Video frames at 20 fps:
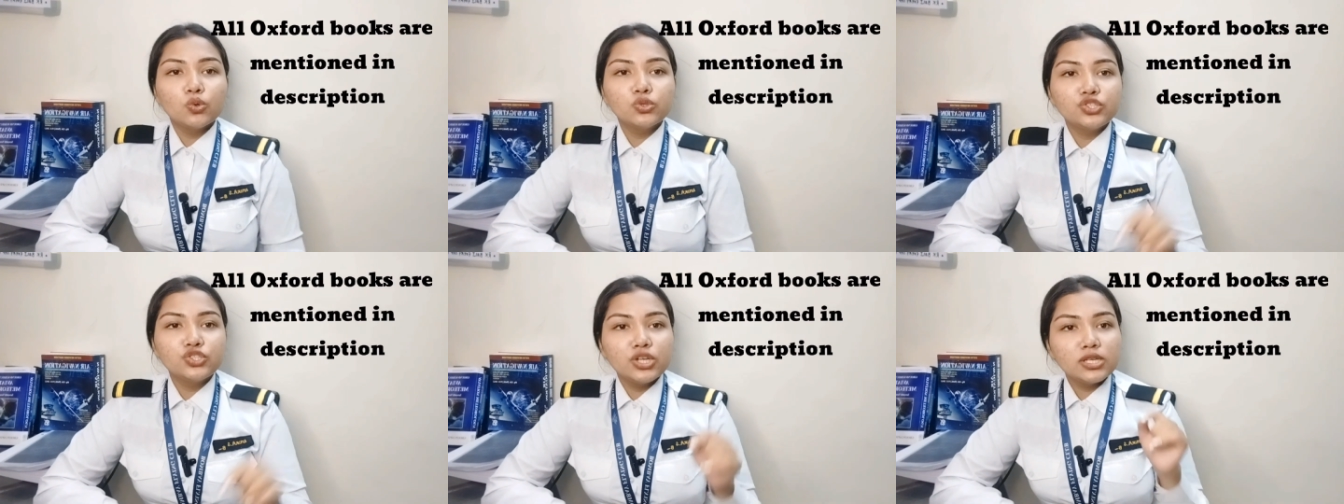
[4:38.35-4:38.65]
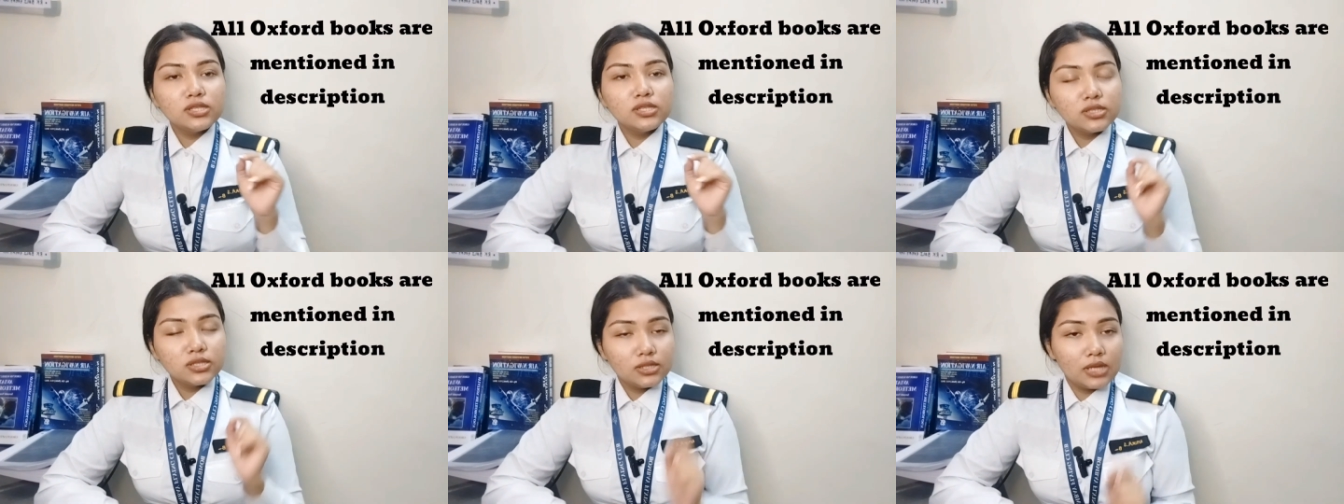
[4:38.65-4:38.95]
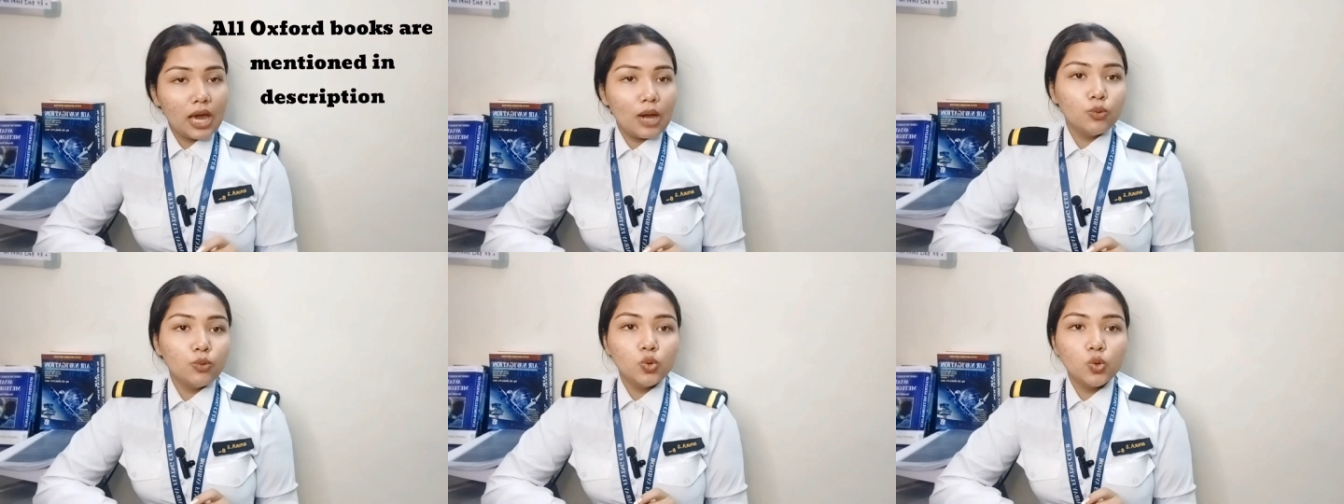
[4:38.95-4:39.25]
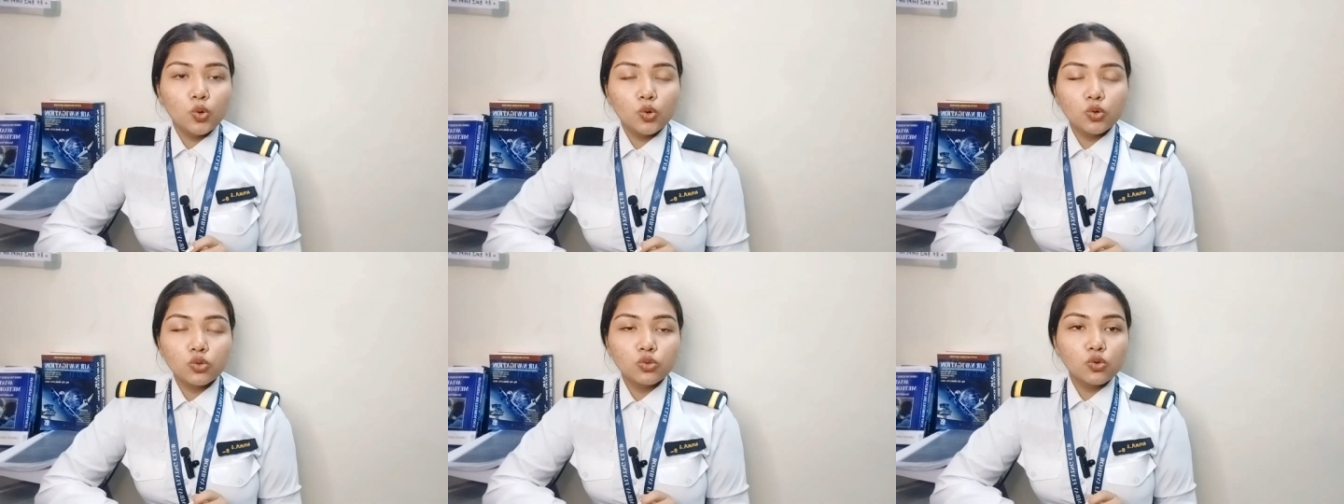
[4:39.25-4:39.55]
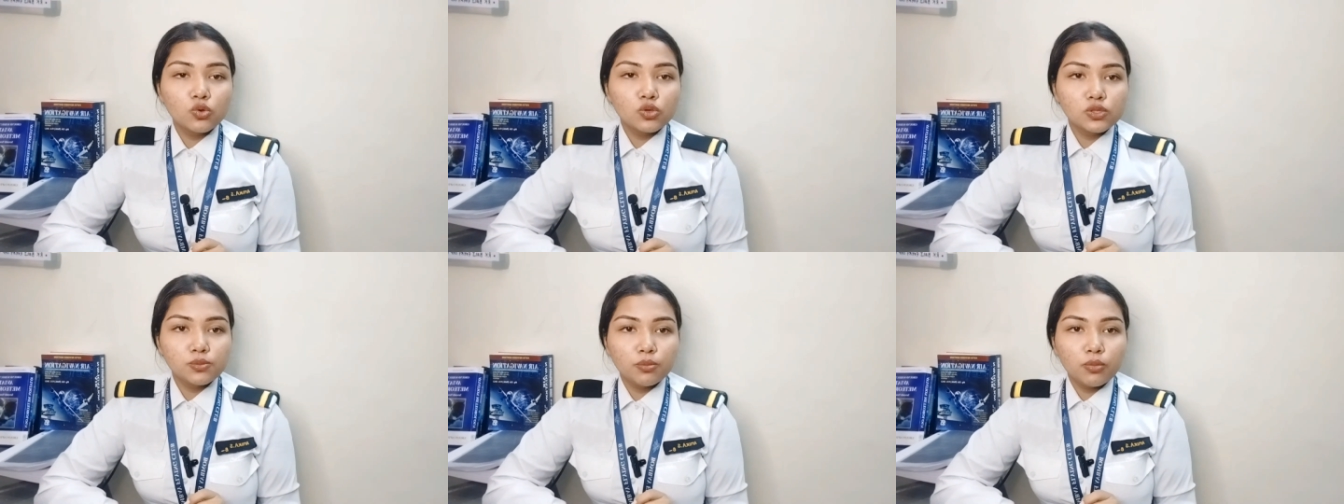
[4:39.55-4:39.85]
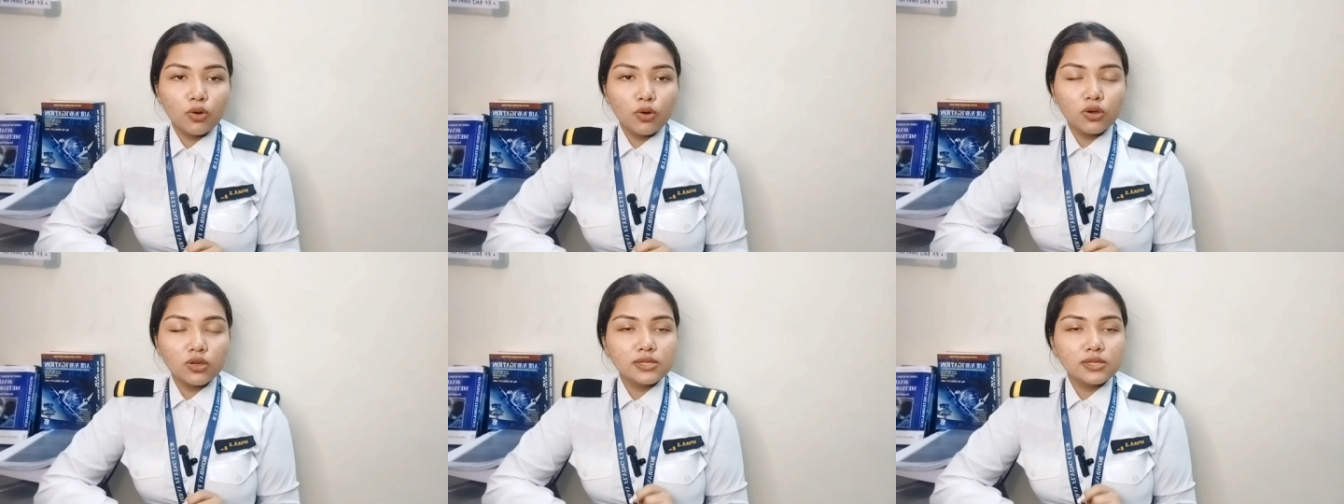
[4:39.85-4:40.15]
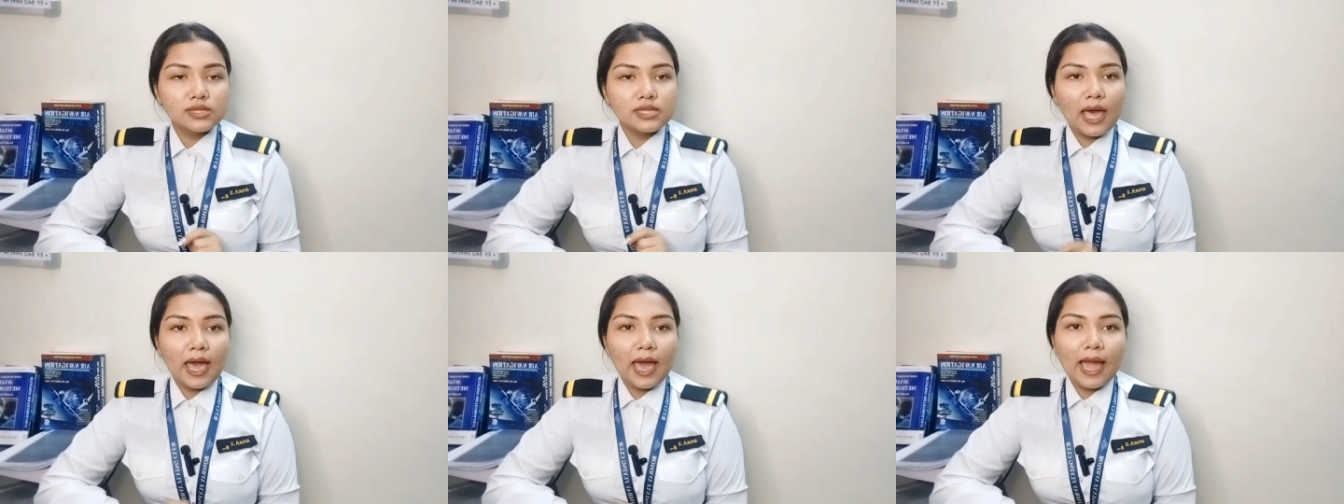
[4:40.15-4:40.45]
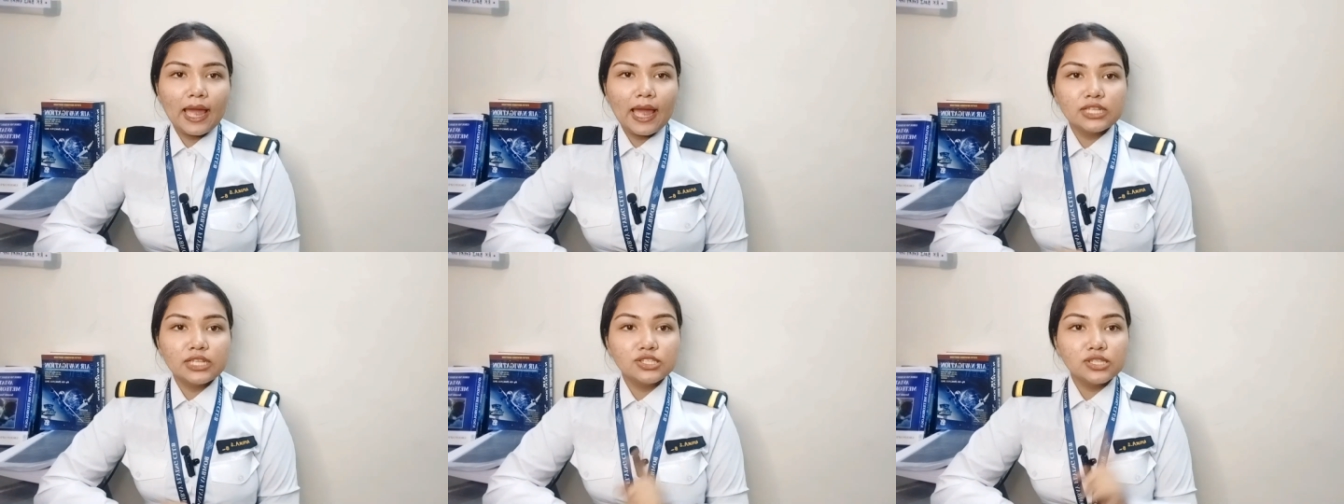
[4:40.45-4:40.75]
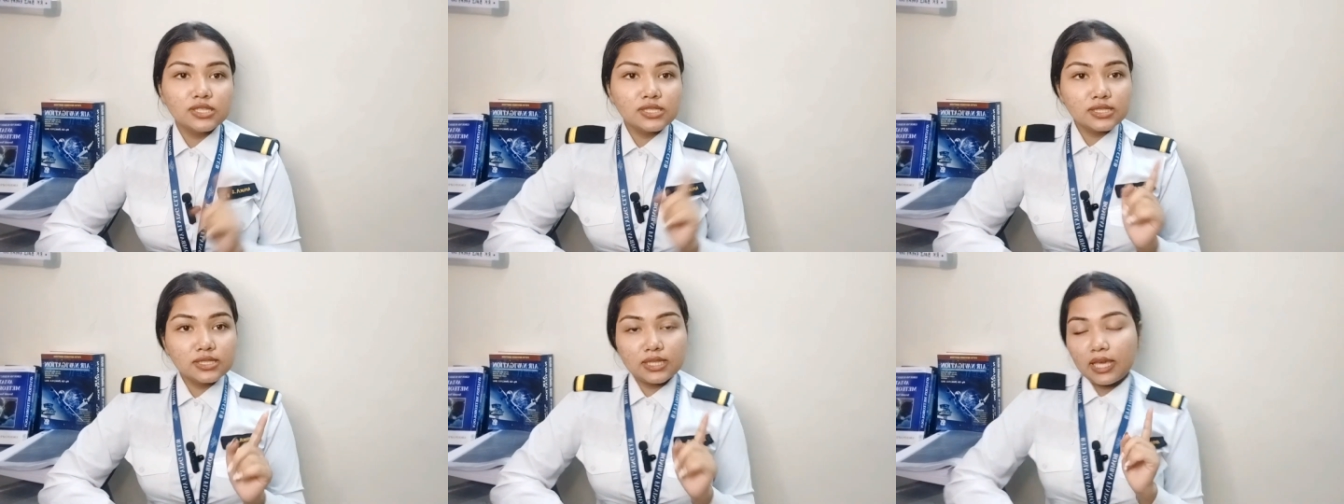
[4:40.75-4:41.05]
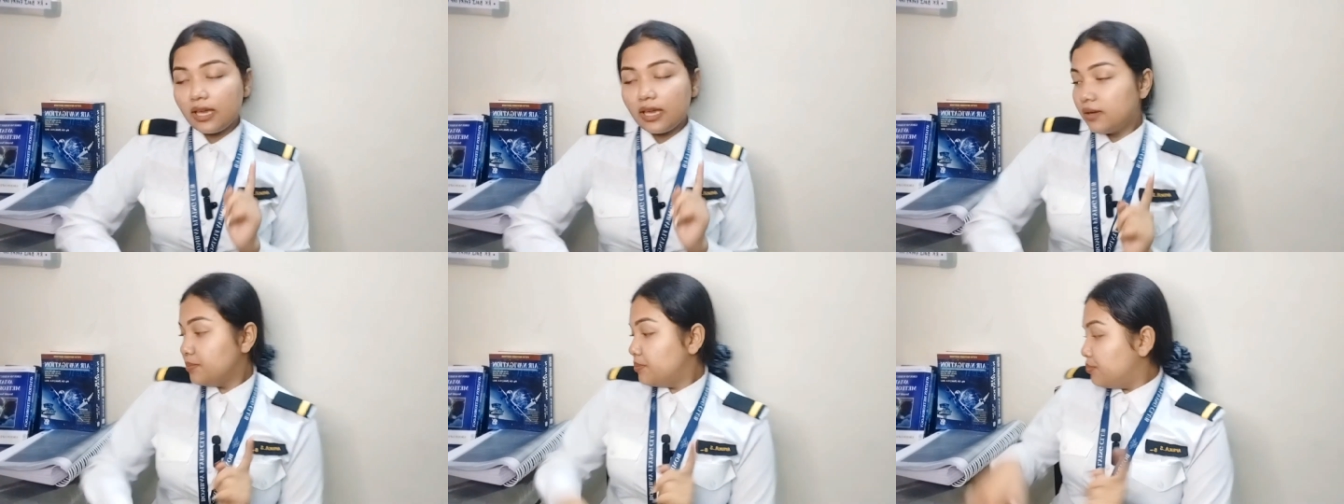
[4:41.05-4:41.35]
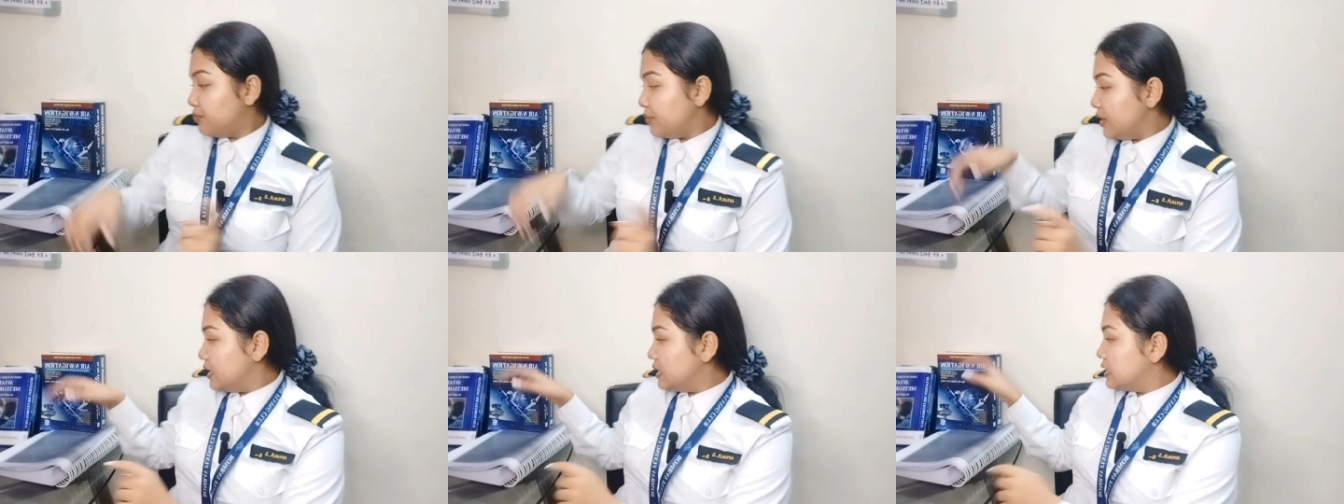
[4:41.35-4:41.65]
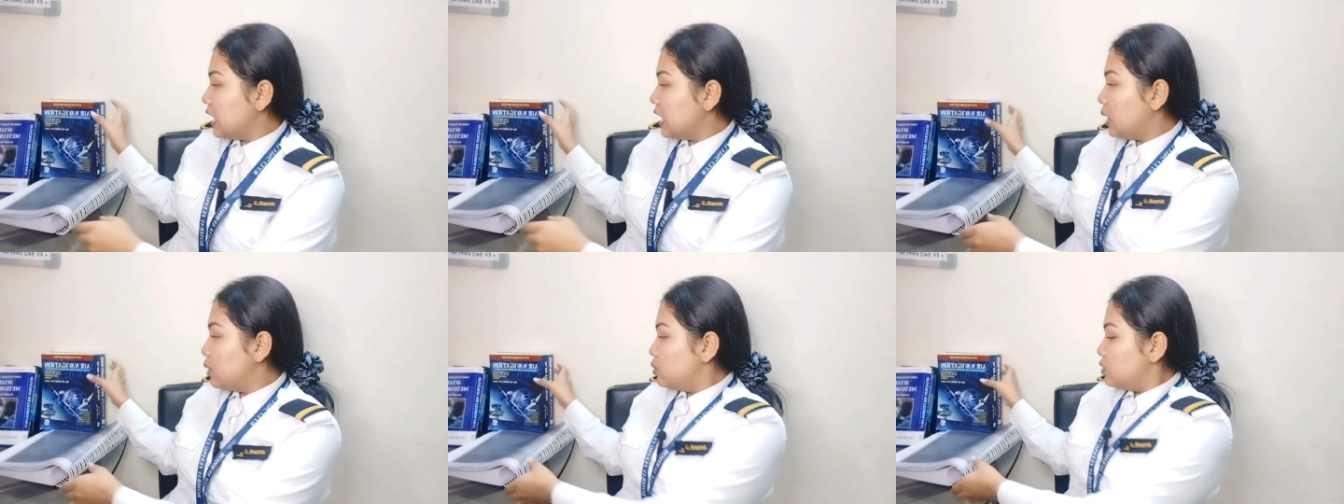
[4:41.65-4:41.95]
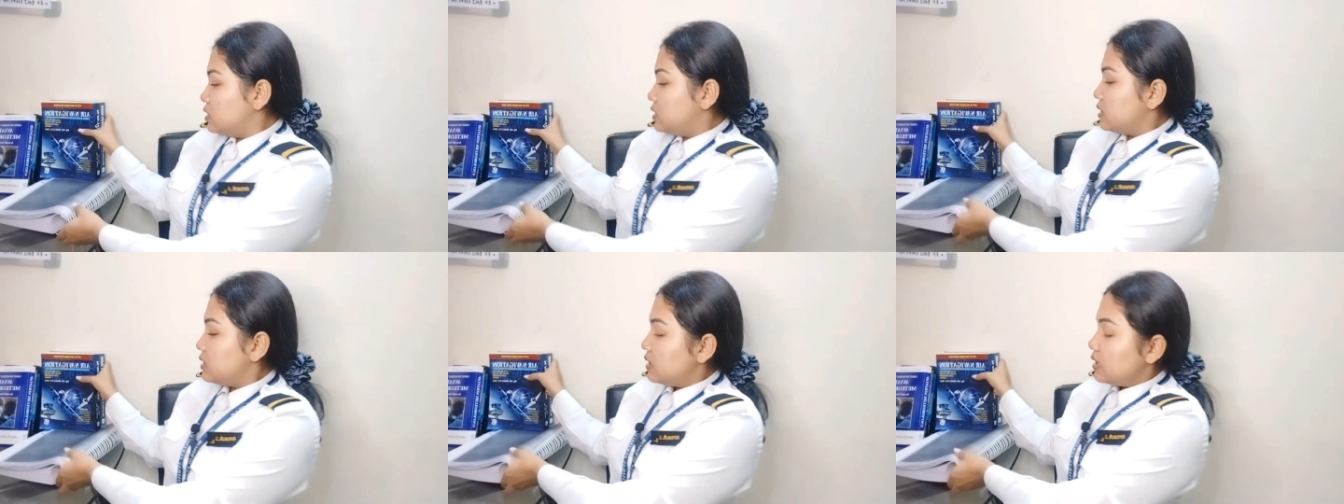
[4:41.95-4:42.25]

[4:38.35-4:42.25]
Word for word: just download those books and just take print out